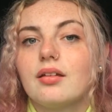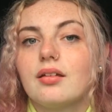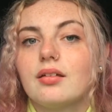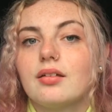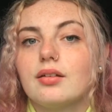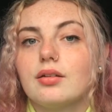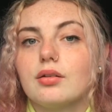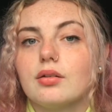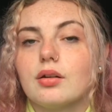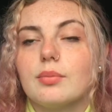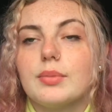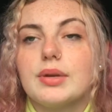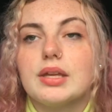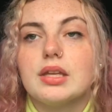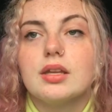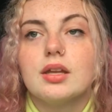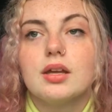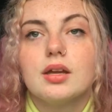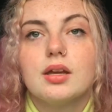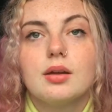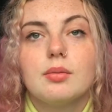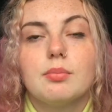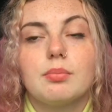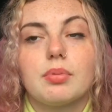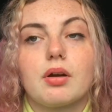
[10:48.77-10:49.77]
You know what I mean?
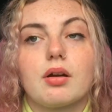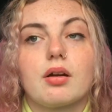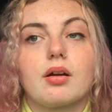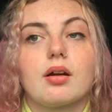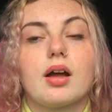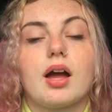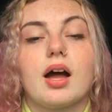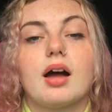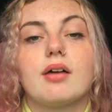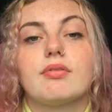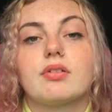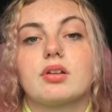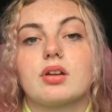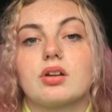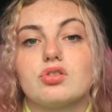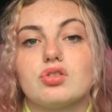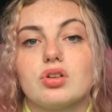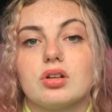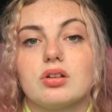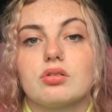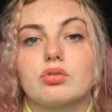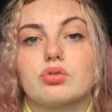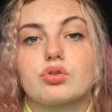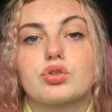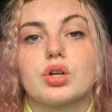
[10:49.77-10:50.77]
But having a
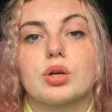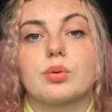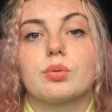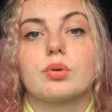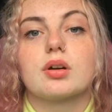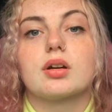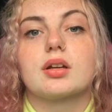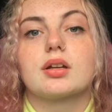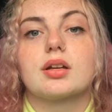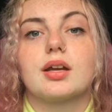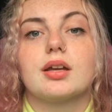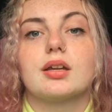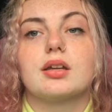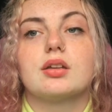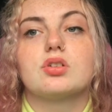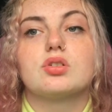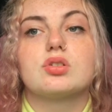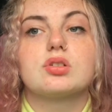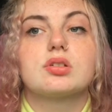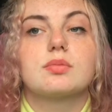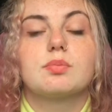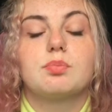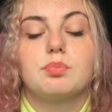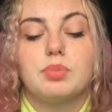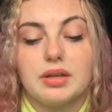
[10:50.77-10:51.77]
gentle shower and kind of
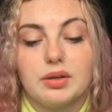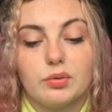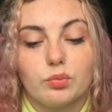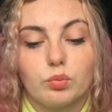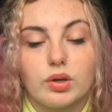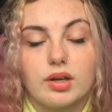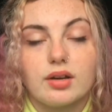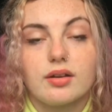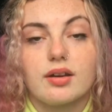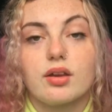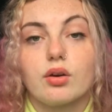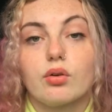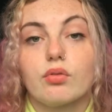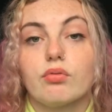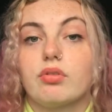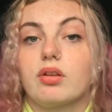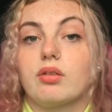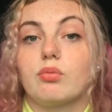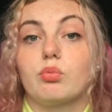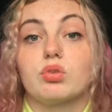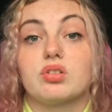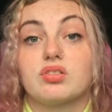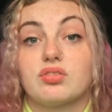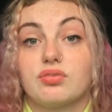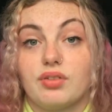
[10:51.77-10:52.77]
just being wary of
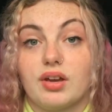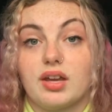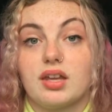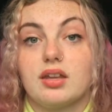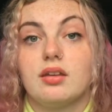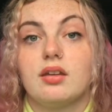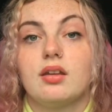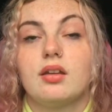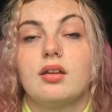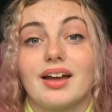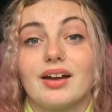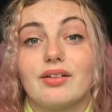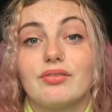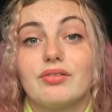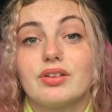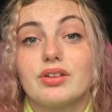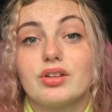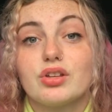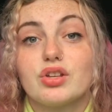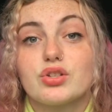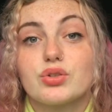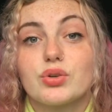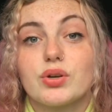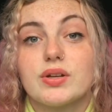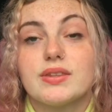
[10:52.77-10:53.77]
it was fine. I really
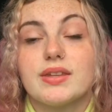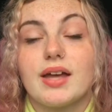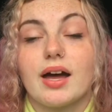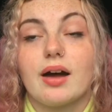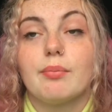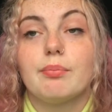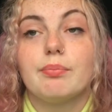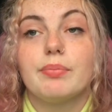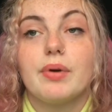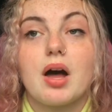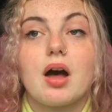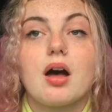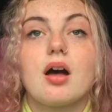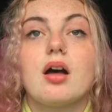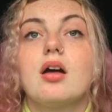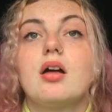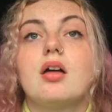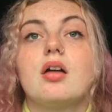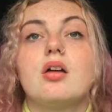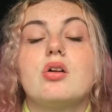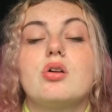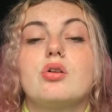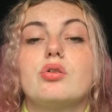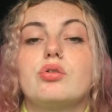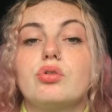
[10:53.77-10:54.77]
enjoyed that, but
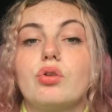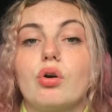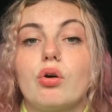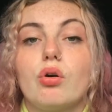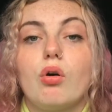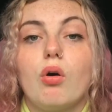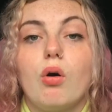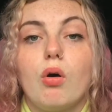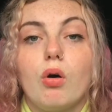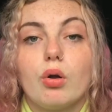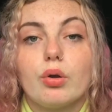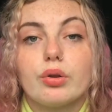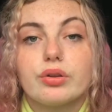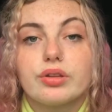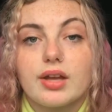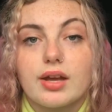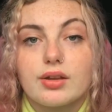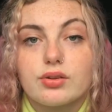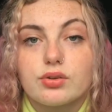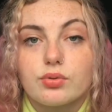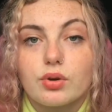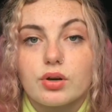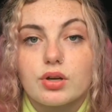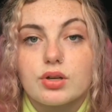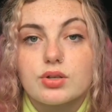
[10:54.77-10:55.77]
not all
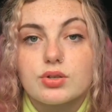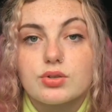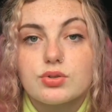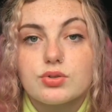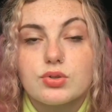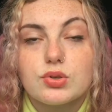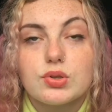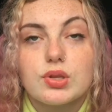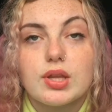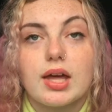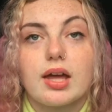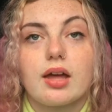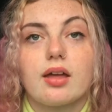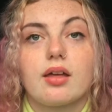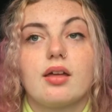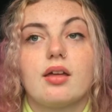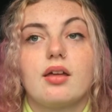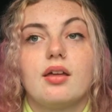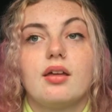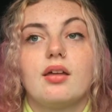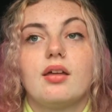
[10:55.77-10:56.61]
tattoo artists do that.